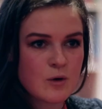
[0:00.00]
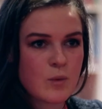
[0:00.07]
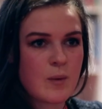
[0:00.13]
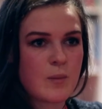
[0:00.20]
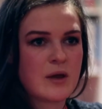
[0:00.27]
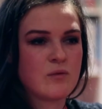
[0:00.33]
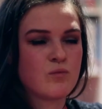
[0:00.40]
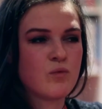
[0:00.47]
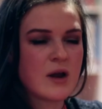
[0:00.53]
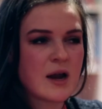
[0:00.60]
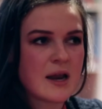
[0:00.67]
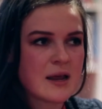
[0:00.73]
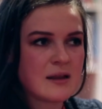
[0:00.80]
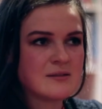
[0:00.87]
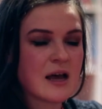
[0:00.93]
when we're
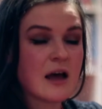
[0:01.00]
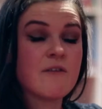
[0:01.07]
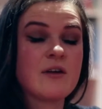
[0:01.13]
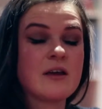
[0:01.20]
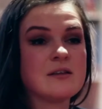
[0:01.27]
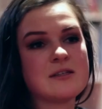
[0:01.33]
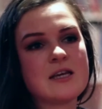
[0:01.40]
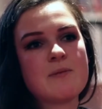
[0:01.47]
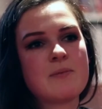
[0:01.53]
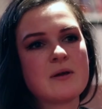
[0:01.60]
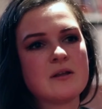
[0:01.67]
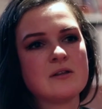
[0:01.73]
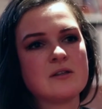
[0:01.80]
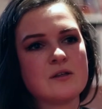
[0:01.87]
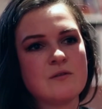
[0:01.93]
really delving deep
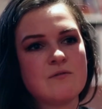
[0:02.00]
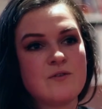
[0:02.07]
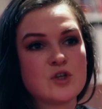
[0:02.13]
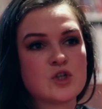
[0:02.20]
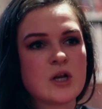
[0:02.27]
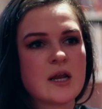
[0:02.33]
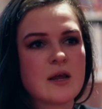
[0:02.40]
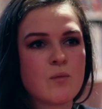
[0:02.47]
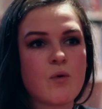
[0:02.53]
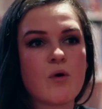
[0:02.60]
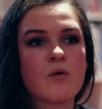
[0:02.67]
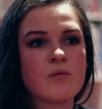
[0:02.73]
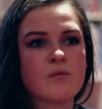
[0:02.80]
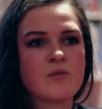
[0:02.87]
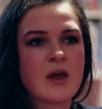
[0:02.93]
into visually what